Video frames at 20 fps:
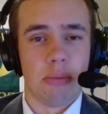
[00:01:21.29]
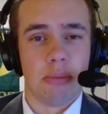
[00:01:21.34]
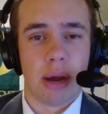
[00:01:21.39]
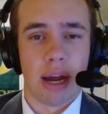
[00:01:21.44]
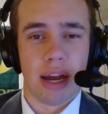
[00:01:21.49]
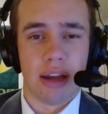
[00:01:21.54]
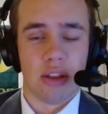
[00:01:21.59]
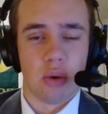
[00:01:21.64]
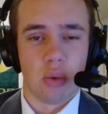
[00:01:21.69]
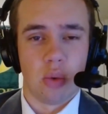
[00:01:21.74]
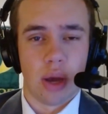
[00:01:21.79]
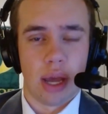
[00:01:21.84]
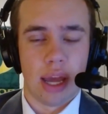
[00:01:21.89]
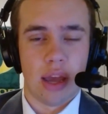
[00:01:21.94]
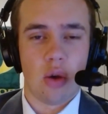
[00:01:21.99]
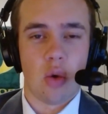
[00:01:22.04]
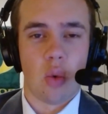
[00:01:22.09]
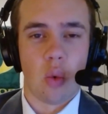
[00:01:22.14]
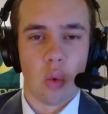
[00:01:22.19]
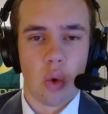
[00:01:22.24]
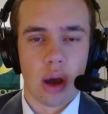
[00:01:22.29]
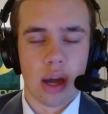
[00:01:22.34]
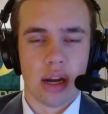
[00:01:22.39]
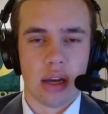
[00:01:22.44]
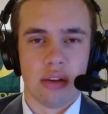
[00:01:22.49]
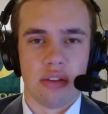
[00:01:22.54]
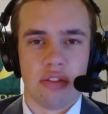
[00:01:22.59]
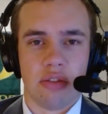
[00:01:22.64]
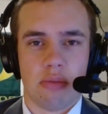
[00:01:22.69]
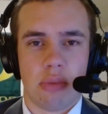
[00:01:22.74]
by the way, one
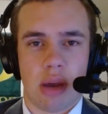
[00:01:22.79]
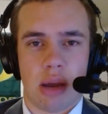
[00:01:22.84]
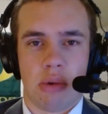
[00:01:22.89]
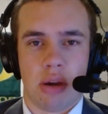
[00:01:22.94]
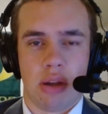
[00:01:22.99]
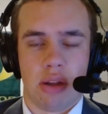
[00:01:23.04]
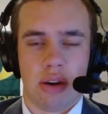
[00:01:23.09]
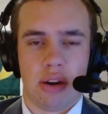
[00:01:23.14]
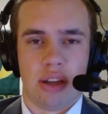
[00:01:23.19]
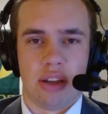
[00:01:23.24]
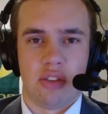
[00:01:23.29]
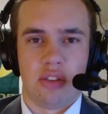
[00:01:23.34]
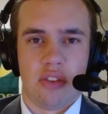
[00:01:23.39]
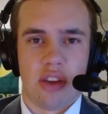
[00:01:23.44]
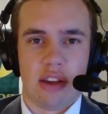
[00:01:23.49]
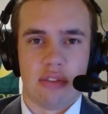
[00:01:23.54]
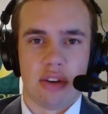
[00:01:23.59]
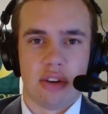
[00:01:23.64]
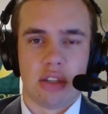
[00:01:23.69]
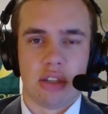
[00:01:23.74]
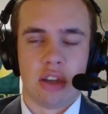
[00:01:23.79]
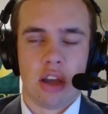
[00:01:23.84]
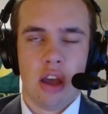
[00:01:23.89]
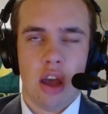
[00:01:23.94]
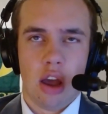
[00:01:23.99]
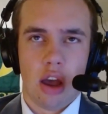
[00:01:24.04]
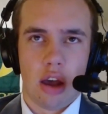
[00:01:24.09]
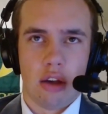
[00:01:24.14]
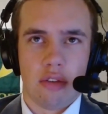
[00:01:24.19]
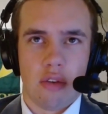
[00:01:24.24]
of my brother and I's favorites
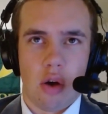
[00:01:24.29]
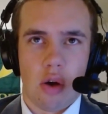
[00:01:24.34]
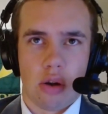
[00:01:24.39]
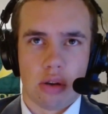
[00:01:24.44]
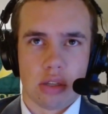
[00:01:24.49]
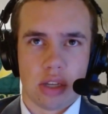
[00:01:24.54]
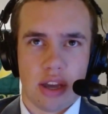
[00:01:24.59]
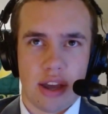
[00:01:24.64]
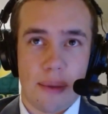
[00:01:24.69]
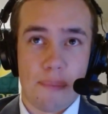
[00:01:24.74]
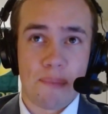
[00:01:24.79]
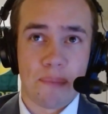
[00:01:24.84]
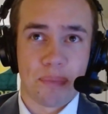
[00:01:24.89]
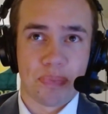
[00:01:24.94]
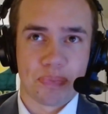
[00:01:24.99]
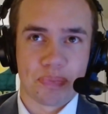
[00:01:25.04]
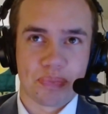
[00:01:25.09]
of all time,